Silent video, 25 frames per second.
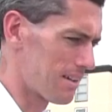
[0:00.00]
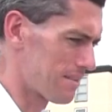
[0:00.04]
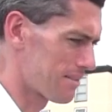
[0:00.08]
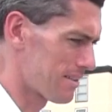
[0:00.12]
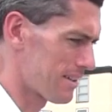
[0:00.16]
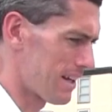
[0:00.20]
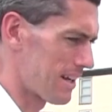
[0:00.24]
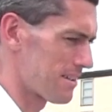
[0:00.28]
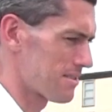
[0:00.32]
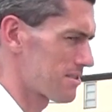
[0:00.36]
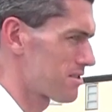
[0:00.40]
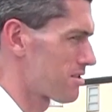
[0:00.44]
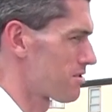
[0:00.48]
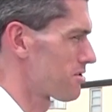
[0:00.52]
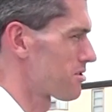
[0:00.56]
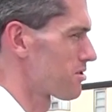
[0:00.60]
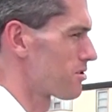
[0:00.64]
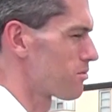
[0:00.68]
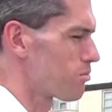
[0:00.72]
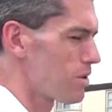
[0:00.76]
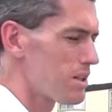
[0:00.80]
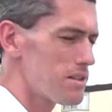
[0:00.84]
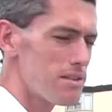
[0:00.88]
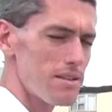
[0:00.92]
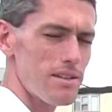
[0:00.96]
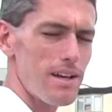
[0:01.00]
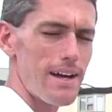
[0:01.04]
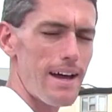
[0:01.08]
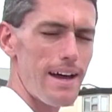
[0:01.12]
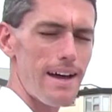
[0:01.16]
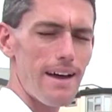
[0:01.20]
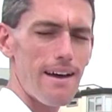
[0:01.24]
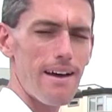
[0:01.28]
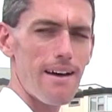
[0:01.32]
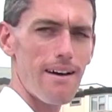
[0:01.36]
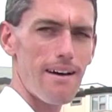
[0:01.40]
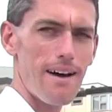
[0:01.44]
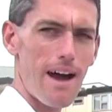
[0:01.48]
That's the sort of wind in the
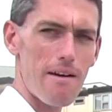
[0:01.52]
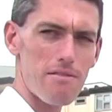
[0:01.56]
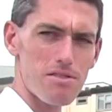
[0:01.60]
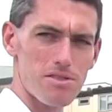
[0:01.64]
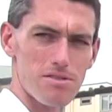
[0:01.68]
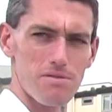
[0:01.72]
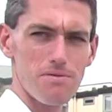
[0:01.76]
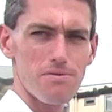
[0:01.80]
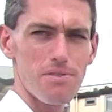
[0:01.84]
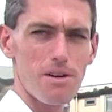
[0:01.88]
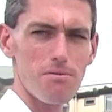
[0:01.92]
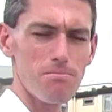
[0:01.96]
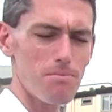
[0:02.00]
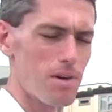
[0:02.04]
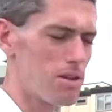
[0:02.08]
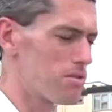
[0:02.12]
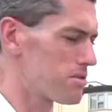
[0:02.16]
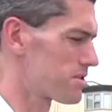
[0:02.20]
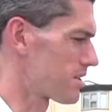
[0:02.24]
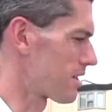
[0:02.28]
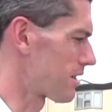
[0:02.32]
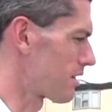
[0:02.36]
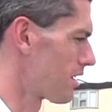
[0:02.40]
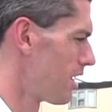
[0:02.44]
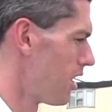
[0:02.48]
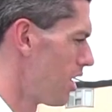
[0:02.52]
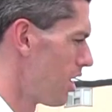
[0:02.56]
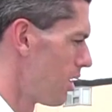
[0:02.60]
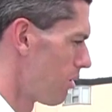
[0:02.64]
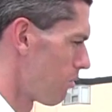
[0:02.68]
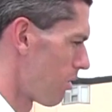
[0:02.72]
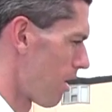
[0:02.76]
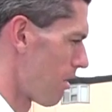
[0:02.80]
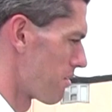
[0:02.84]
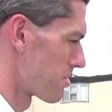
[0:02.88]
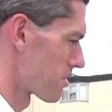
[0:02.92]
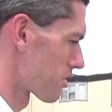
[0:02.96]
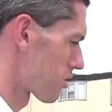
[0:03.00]
hair, having some fun boating,
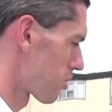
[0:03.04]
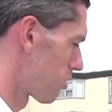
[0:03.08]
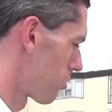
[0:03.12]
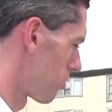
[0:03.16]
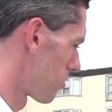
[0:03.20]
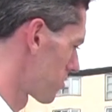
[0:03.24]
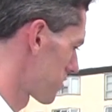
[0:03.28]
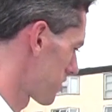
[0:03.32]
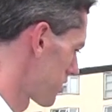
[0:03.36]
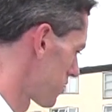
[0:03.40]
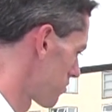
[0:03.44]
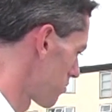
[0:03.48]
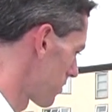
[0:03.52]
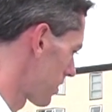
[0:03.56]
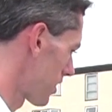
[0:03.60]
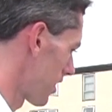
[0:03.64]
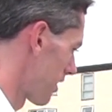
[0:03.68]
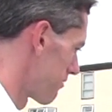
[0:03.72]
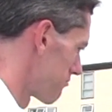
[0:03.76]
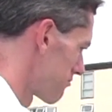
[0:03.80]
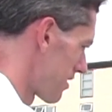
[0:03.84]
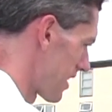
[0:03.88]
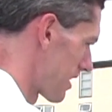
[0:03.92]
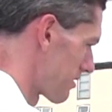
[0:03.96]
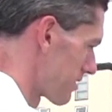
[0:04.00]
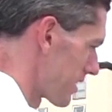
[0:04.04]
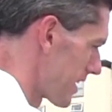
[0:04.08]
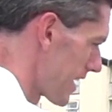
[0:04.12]
whereas of course as we come around